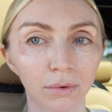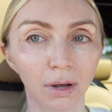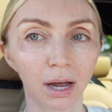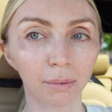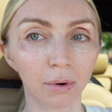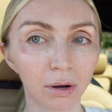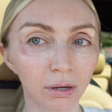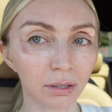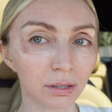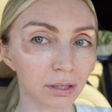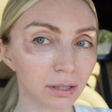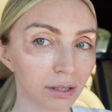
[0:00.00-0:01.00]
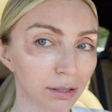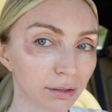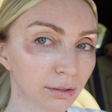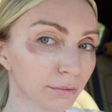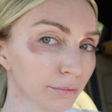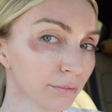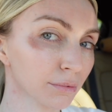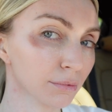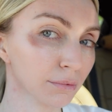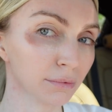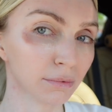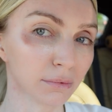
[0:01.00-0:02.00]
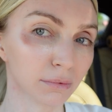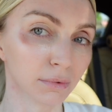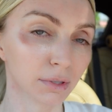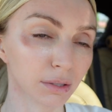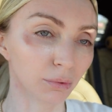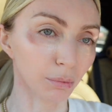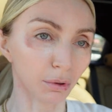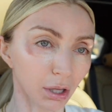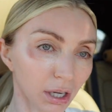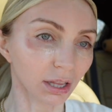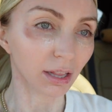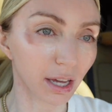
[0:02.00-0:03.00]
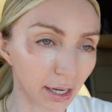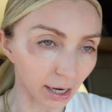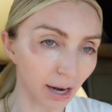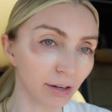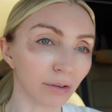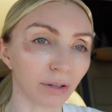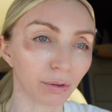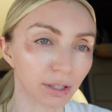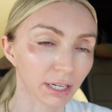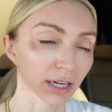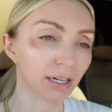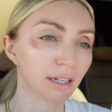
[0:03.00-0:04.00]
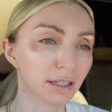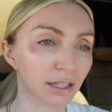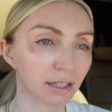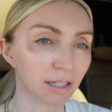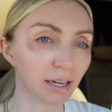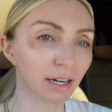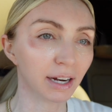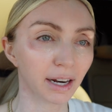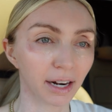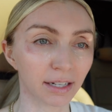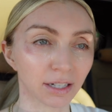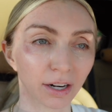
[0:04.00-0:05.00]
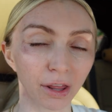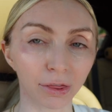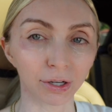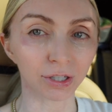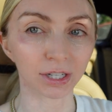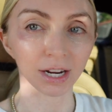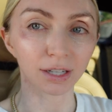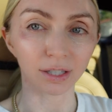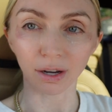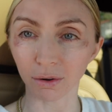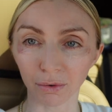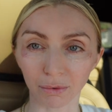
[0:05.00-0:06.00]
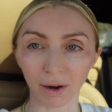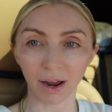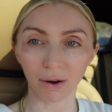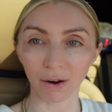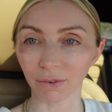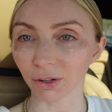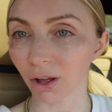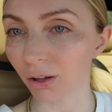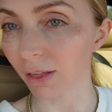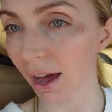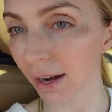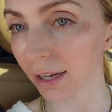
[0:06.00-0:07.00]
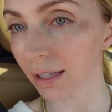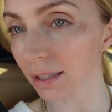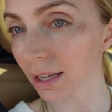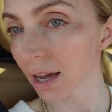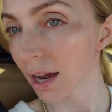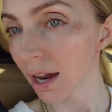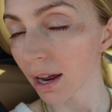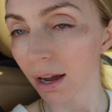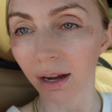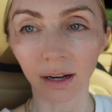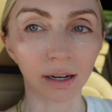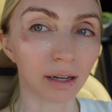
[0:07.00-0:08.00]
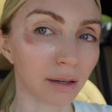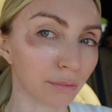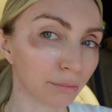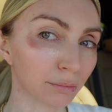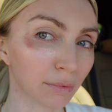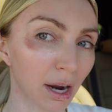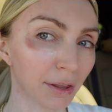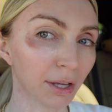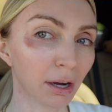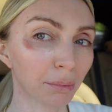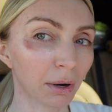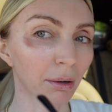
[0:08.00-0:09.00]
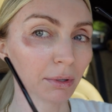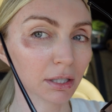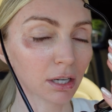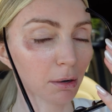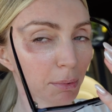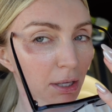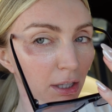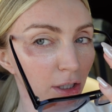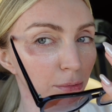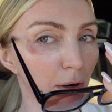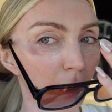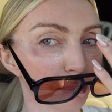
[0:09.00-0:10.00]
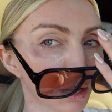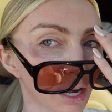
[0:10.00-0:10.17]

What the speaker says: eyeballs. This is what we're looking like. I don't know what day it is. It's Sunday. I got it done on Thursday, so however long that is. I think I'll probably start peeling tomorrow, but